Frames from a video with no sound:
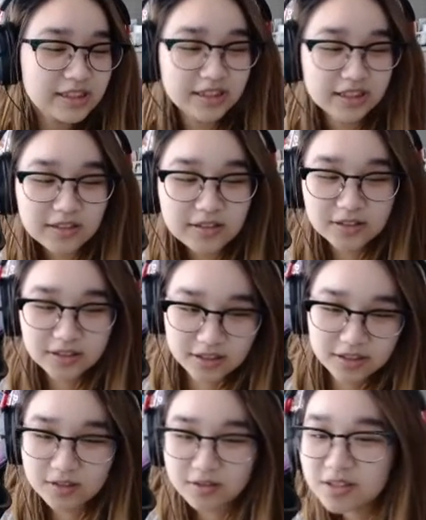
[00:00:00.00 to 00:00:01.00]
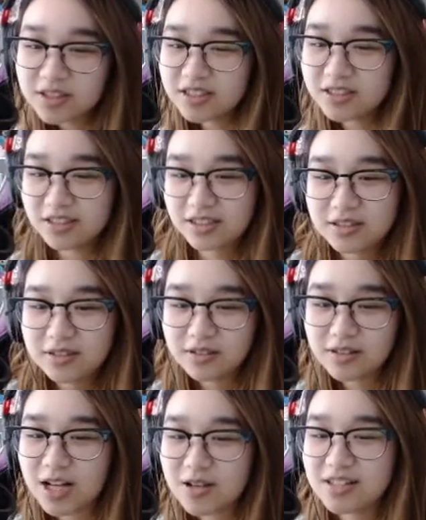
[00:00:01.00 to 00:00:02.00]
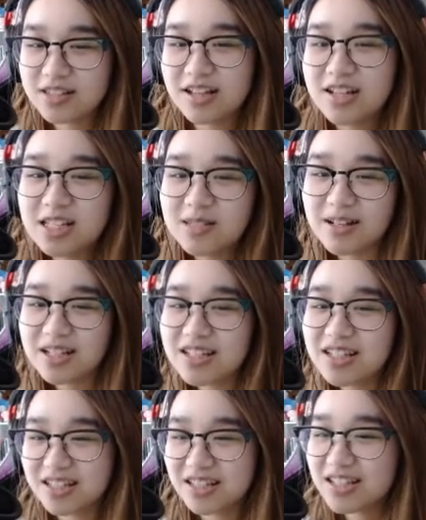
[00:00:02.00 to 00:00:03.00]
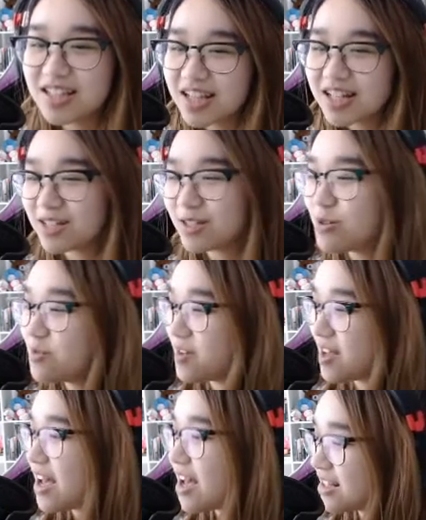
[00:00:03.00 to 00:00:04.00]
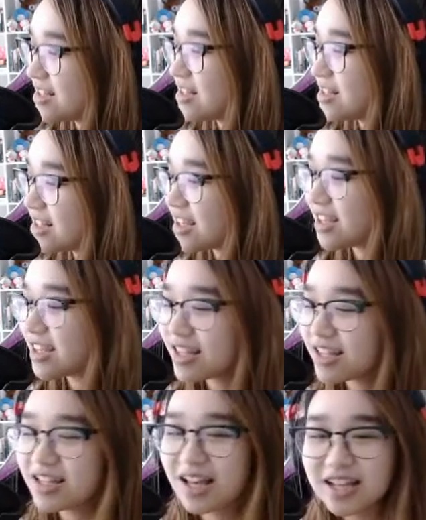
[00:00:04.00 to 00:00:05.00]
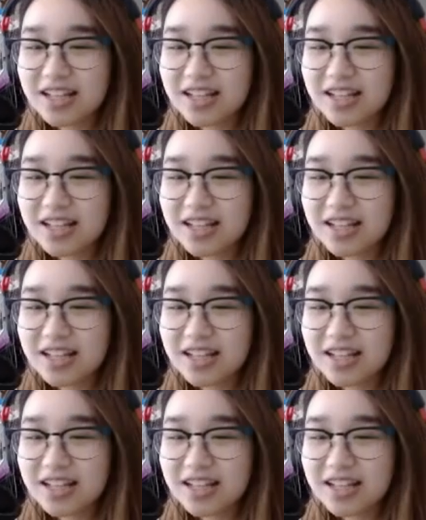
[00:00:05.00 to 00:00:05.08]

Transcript: Do, do, do, do. I was not expecting us to get it so fast today. I